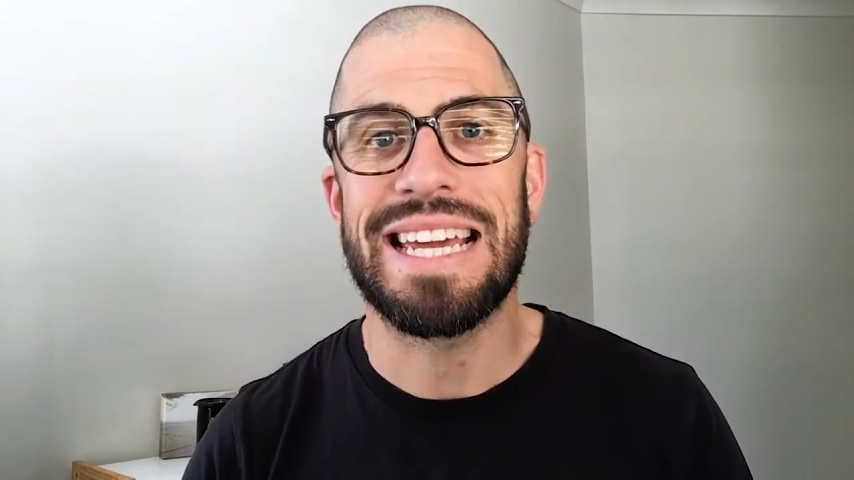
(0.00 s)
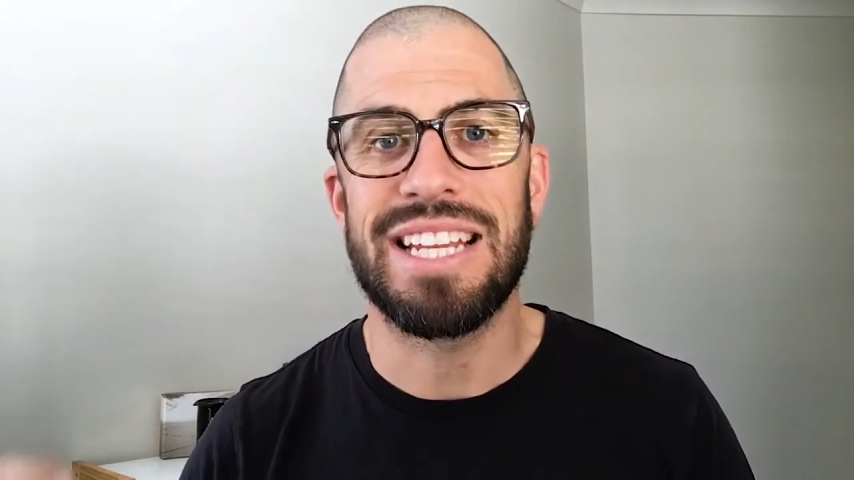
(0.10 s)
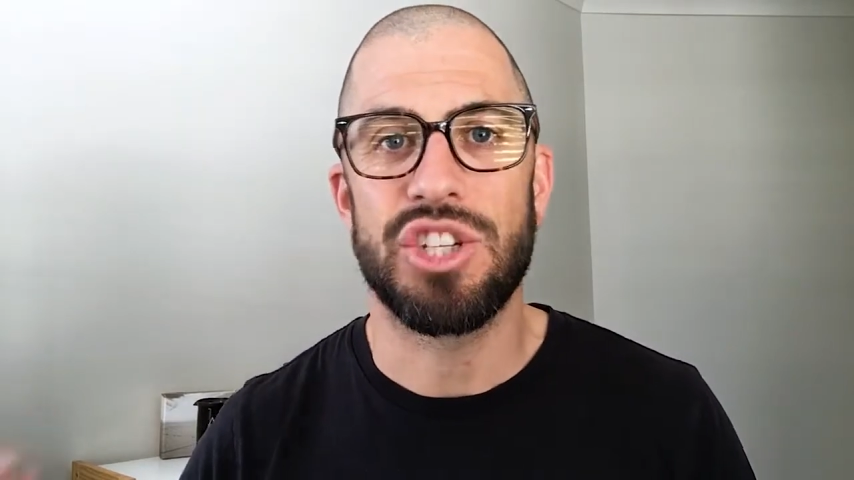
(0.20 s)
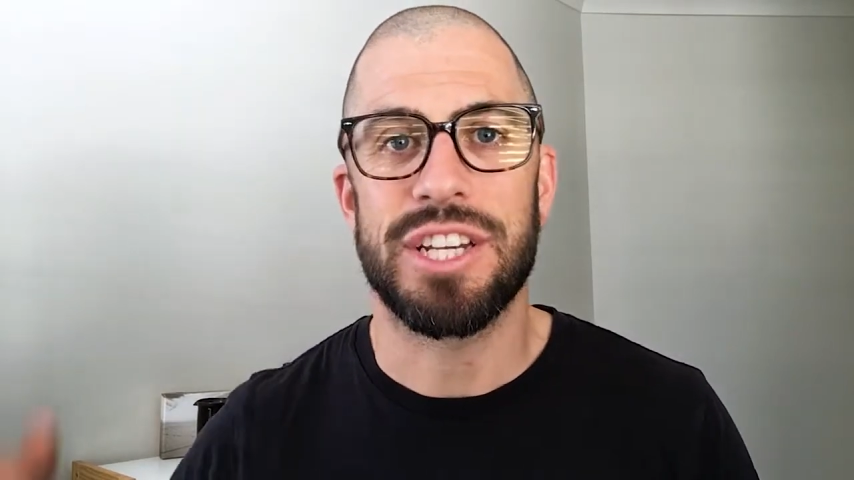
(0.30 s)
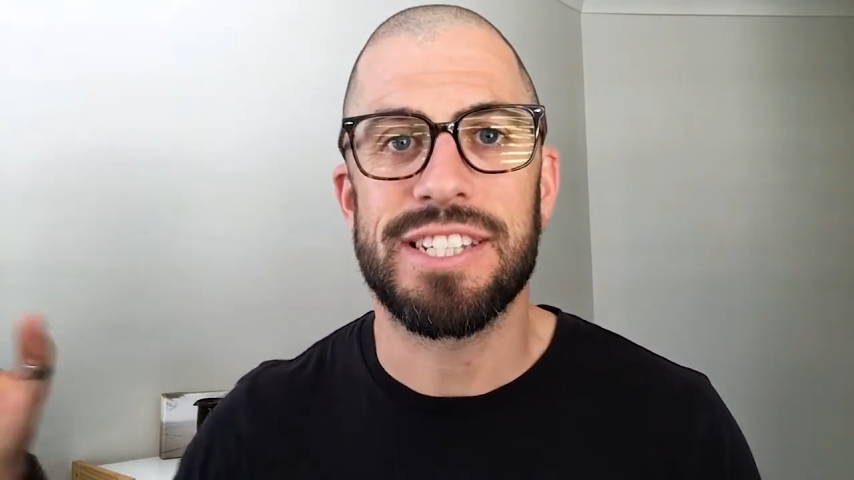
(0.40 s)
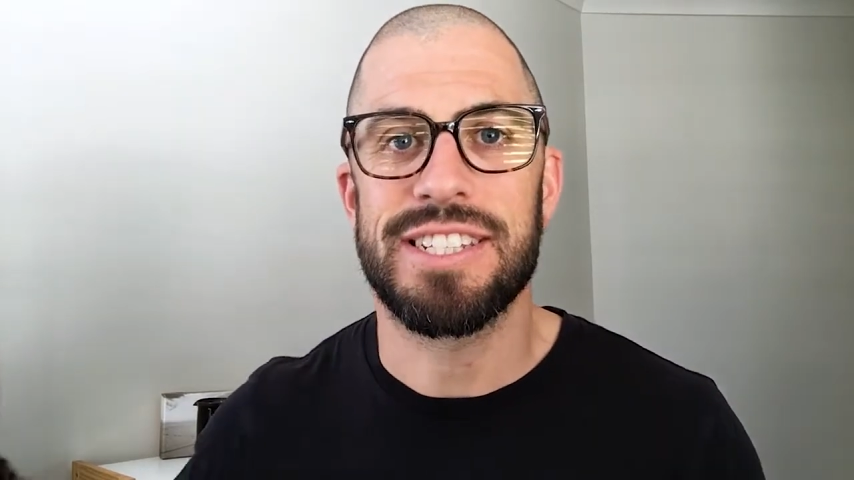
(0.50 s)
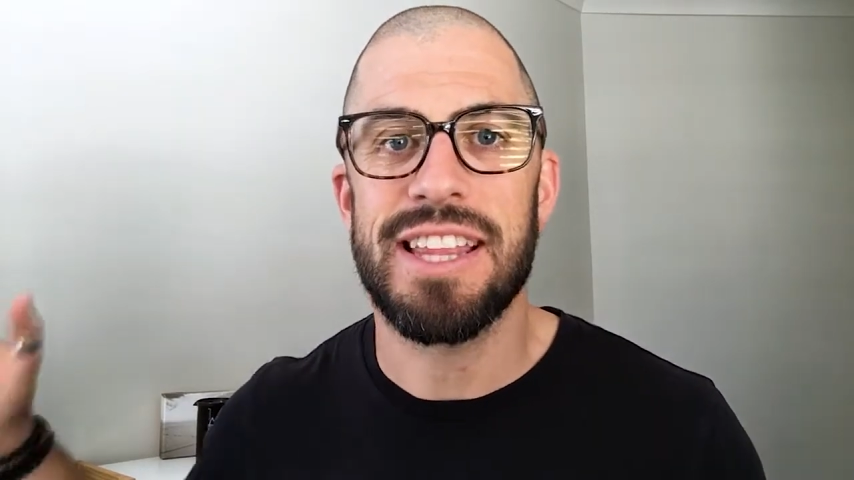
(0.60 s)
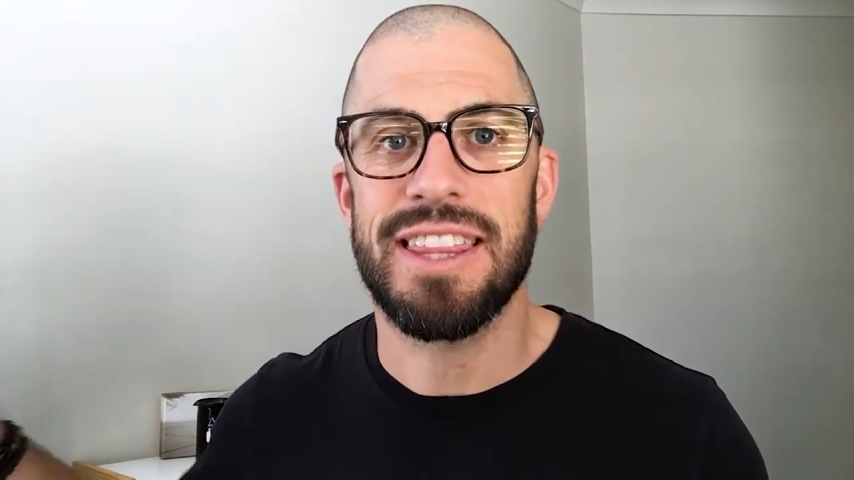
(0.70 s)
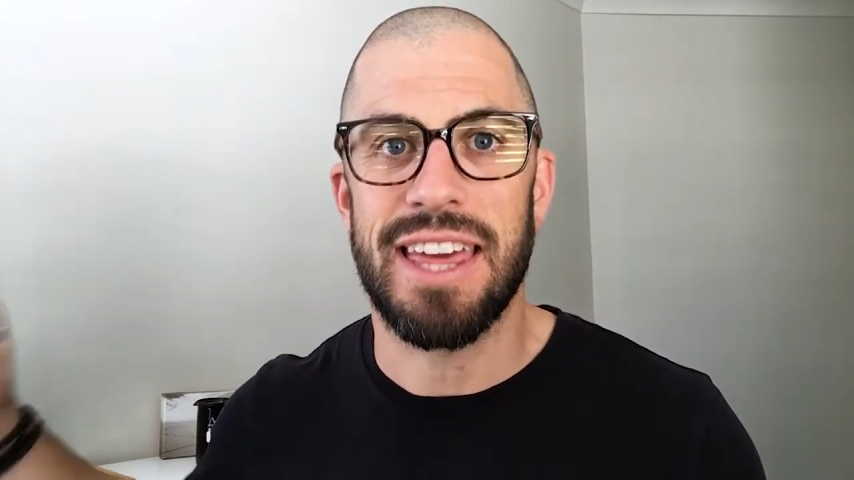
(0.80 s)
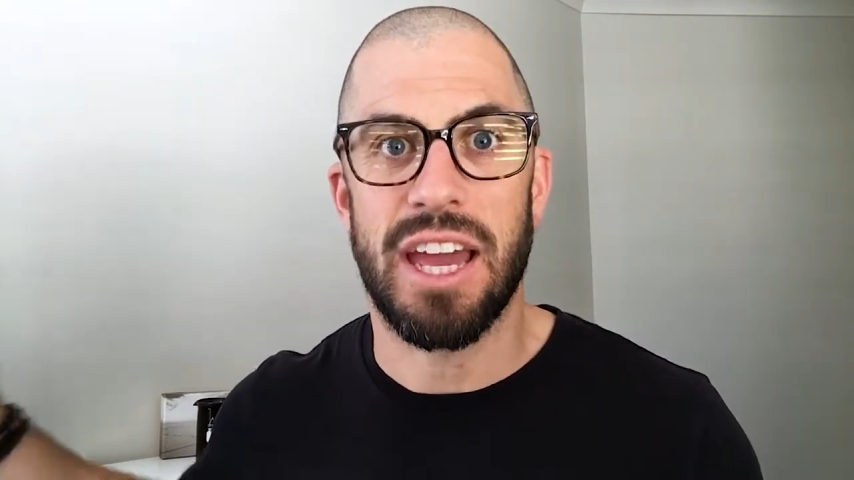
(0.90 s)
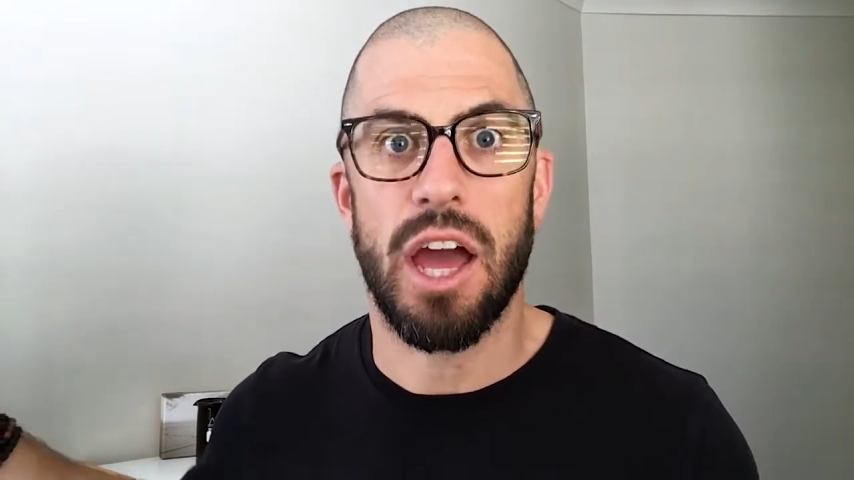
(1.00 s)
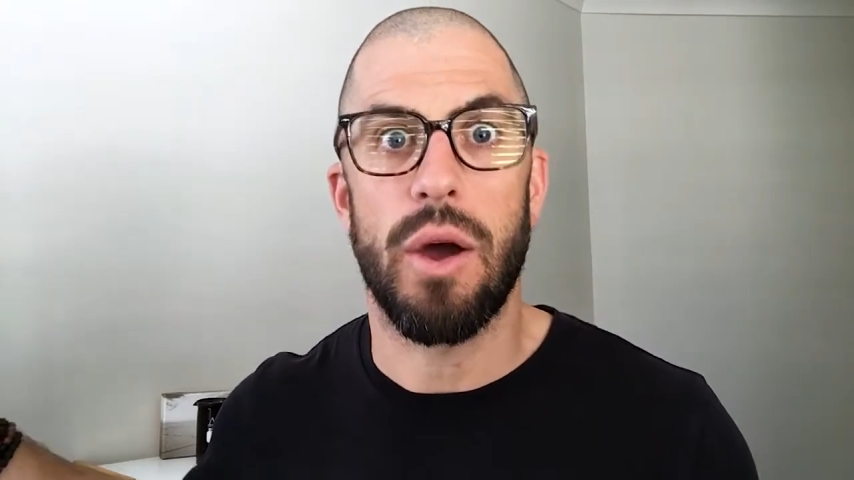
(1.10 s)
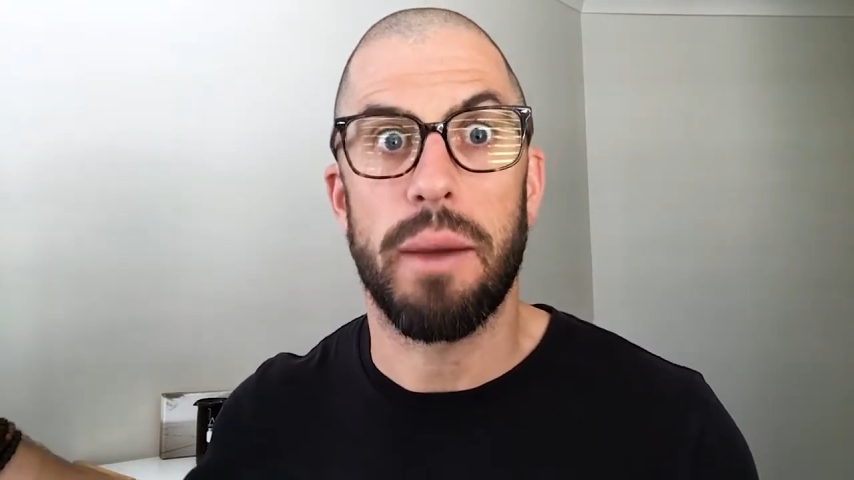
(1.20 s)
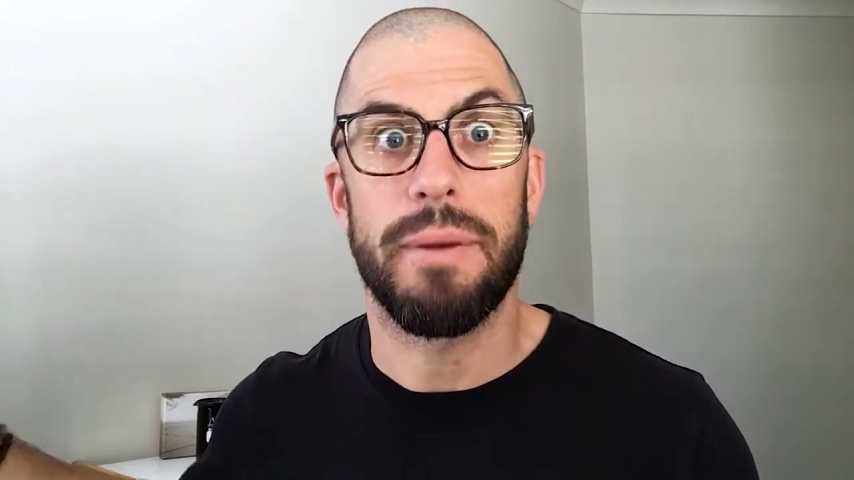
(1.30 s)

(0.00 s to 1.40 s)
it just sit there going,